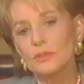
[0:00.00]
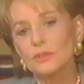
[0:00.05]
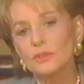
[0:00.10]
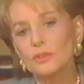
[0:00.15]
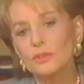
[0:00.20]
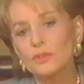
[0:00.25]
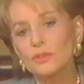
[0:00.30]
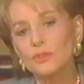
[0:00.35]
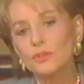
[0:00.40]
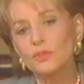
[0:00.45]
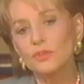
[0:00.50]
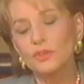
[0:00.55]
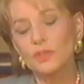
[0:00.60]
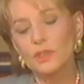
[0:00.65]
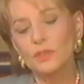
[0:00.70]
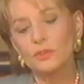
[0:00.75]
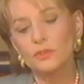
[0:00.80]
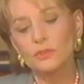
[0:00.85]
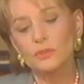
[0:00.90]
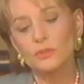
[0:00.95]
You
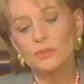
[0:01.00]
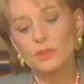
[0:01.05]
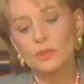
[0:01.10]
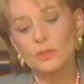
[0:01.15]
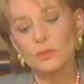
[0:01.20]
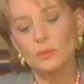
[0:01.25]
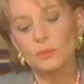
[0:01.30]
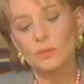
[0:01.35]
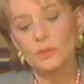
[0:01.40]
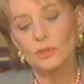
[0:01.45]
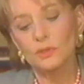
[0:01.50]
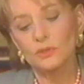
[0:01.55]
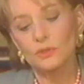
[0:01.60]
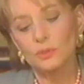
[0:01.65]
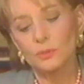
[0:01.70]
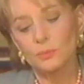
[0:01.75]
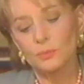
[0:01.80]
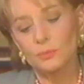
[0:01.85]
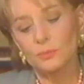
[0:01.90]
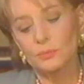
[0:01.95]
said you don't want
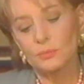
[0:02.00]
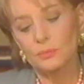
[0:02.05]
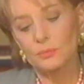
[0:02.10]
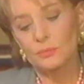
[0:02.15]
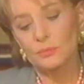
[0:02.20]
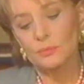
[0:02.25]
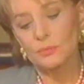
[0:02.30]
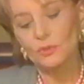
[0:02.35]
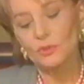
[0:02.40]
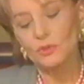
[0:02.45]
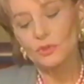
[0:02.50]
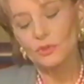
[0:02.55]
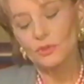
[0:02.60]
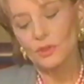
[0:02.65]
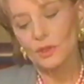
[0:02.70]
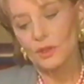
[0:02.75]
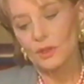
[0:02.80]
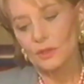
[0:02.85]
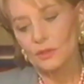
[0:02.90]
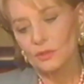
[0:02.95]
your
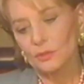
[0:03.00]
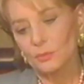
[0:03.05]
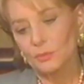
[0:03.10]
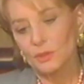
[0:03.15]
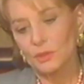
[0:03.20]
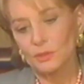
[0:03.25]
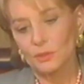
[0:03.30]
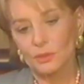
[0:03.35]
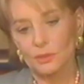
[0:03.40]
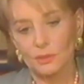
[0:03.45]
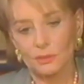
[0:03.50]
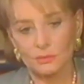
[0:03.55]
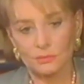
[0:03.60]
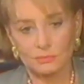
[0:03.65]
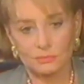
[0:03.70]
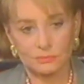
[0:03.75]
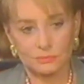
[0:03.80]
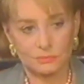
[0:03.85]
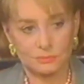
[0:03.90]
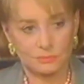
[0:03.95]
child to be called
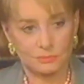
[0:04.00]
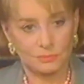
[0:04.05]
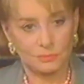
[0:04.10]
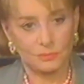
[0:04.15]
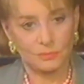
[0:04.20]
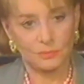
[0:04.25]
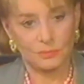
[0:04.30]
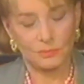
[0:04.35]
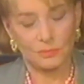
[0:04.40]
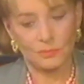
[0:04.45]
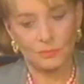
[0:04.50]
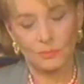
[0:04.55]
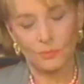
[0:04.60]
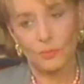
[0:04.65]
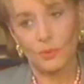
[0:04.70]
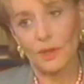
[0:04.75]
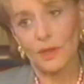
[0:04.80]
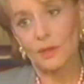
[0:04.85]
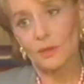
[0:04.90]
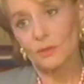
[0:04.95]

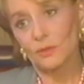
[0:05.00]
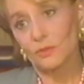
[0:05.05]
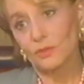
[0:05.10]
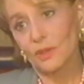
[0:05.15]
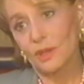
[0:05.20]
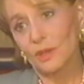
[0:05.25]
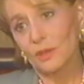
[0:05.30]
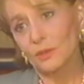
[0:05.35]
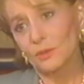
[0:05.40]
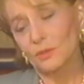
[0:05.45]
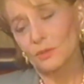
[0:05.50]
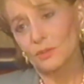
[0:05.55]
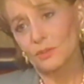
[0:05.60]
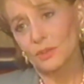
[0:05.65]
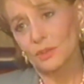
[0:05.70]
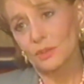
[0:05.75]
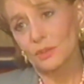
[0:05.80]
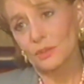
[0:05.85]
Wacko Jacko's son.